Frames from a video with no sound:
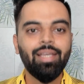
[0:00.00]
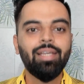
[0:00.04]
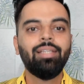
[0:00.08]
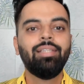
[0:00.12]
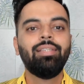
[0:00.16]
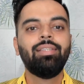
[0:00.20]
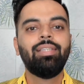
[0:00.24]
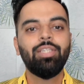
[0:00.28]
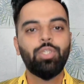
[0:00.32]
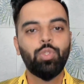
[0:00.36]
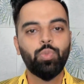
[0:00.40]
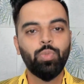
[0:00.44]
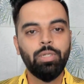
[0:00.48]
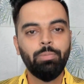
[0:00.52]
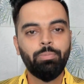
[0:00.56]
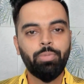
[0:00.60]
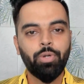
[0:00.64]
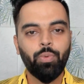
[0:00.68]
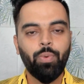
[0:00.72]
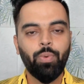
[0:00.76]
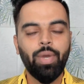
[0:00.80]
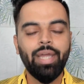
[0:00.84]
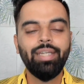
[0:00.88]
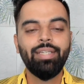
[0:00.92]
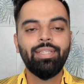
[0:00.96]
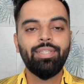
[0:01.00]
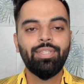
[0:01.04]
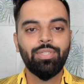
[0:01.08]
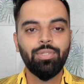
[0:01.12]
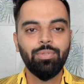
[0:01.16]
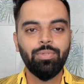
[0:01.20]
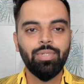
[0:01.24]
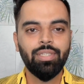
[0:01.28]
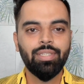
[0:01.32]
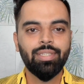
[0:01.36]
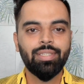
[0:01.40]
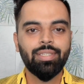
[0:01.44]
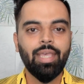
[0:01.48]
This will provide
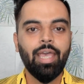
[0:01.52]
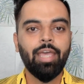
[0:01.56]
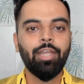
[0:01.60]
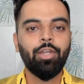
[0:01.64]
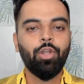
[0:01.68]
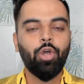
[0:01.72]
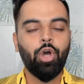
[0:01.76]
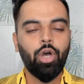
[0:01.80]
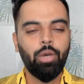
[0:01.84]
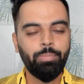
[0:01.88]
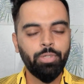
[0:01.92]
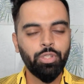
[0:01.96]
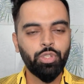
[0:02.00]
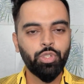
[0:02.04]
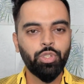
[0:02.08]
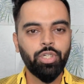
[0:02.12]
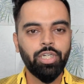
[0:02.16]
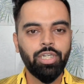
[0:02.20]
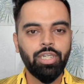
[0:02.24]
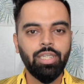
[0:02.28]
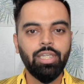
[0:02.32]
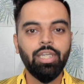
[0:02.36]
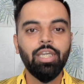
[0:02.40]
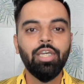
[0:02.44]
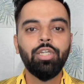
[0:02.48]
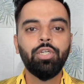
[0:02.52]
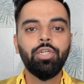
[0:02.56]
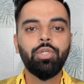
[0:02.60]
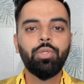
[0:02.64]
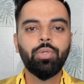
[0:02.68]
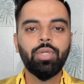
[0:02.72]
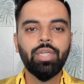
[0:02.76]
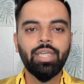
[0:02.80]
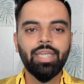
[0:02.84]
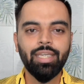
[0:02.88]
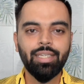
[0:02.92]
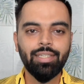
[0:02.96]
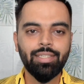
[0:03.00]
students an opportunity to
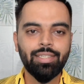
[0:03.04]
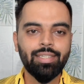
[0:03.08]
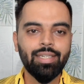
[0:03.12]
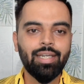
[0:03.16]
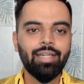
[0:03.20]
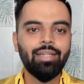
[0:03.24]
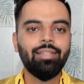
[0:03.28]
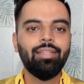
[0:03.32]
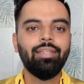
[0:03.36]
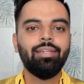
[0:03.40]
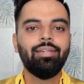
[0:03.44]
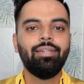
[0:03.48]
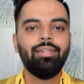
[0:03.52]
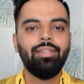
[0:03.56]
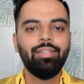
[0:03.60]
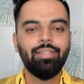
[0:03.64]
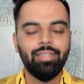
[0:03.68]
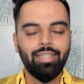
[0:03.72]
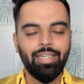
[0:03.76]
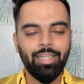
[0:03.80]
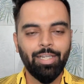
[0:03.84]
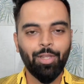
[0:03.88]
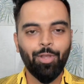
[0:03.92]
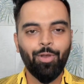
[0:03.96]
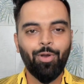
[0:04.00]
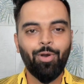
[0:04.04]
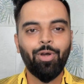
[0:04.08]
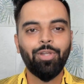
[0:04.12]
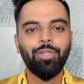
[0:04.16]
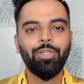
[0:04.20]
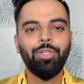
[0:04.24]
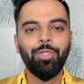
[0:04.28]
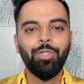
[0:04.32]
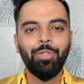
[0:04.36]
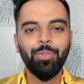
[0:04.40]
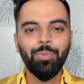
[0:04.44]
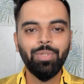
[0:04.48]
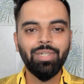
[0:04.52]
kickstart their learning
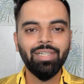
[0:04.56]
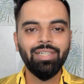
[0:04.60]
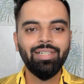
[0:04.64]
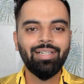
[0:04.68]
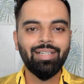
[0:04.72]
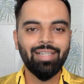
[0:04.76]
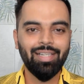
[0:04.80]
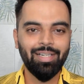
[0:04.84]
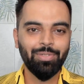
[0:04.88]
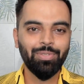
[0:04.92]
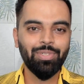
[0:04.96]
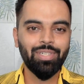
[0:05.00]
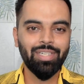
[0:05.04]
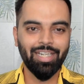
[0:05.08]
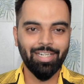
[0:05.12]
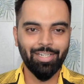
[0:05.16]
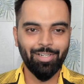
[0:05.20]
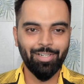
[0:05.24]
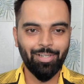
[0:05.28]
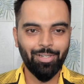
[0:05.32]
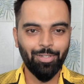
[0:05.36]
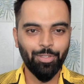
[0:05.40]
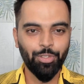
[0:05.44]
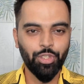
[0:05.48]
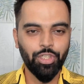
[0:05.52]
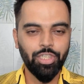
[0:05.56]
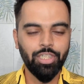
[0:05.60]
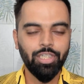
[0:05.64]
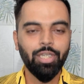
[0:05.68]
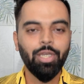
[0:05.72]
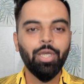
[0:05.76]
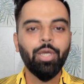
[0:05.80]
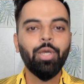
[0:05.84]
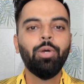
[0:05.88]
on Google Cloud technology.